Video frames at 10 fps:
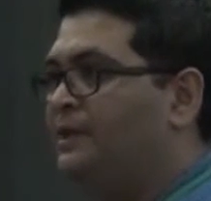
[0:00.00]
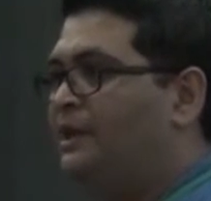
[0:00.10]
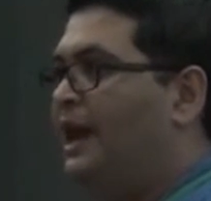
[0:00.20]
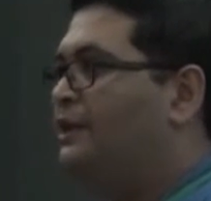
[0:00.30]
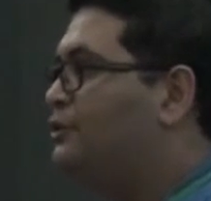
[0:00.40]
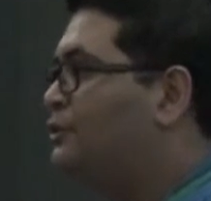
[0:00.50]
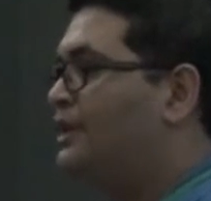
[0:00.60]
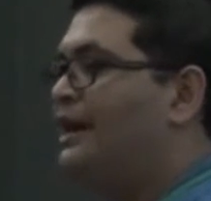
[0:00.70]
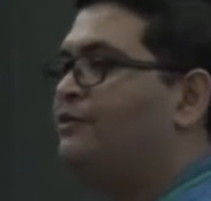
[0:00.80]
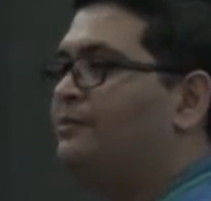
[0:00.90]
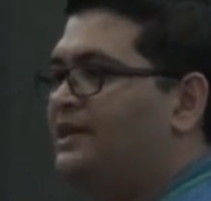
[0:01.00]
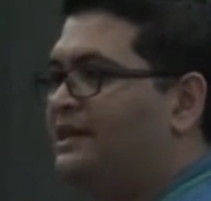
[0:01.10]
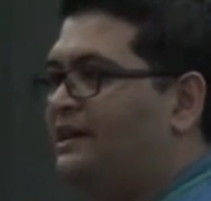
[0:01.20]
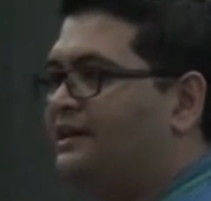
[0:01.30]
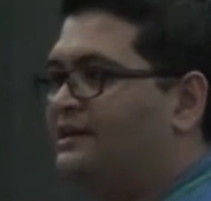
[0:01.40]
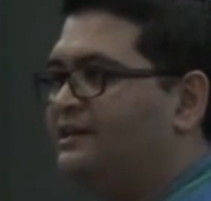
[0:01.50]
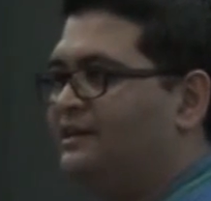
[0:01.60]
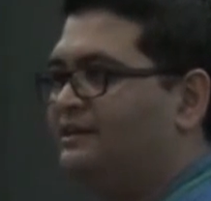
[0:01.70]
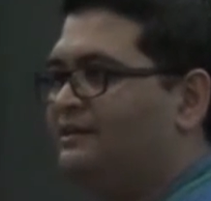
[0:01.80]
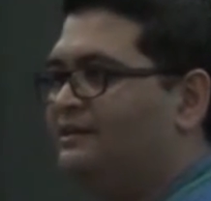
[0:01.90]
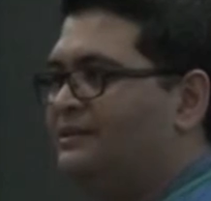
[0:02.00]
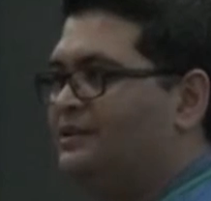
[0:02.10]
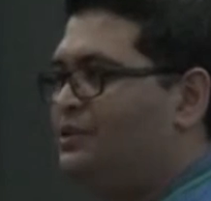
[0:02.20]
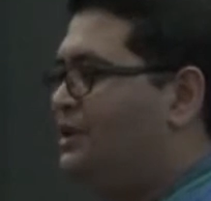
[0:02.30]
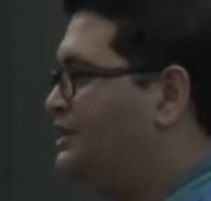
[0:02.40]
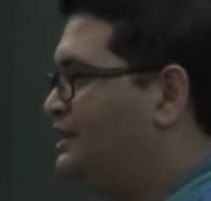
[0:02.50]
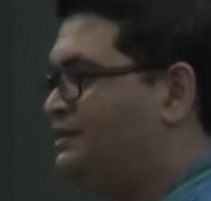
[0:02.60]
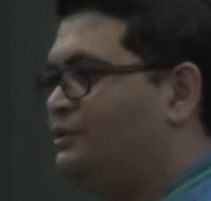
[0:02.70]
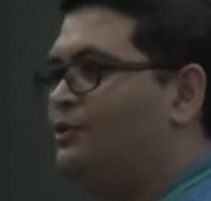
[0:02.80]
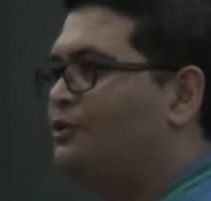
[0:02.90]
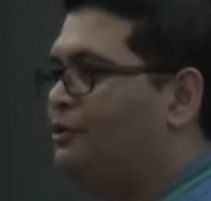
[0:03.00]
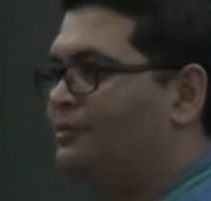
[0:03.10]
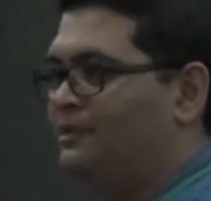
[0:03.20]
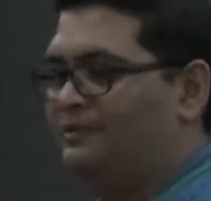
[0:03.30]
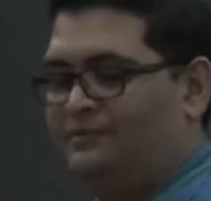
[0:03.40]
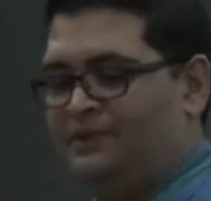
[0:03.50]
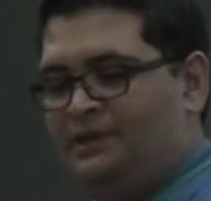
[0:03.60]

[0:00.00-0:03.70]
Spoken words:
and you don't have to be in that country. You can just go global.